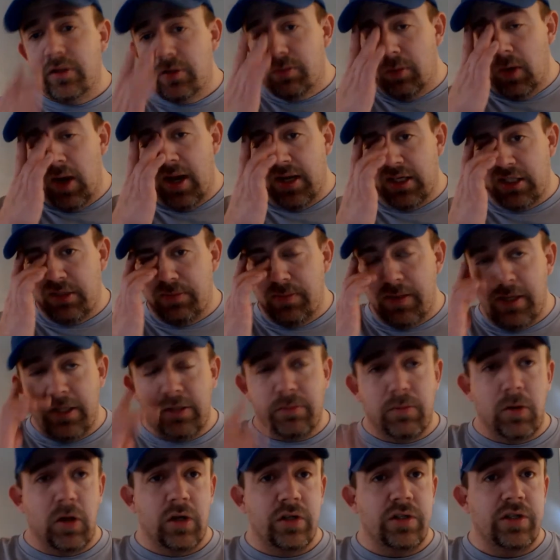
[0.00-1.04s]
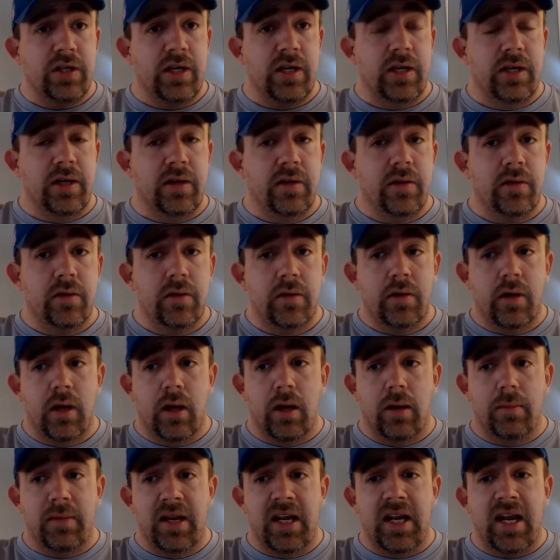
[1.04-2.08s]
Sporadic Spacebar said
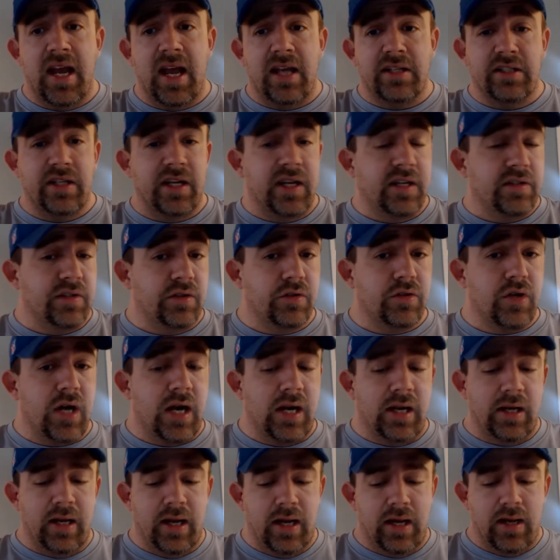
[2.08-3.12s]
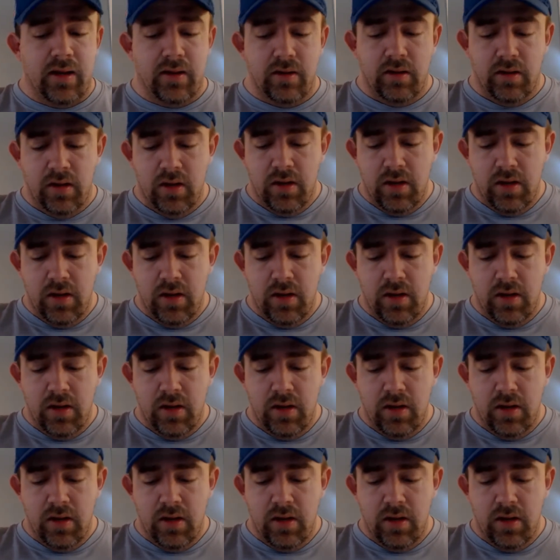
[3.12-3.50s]
he hasn't tried it yet.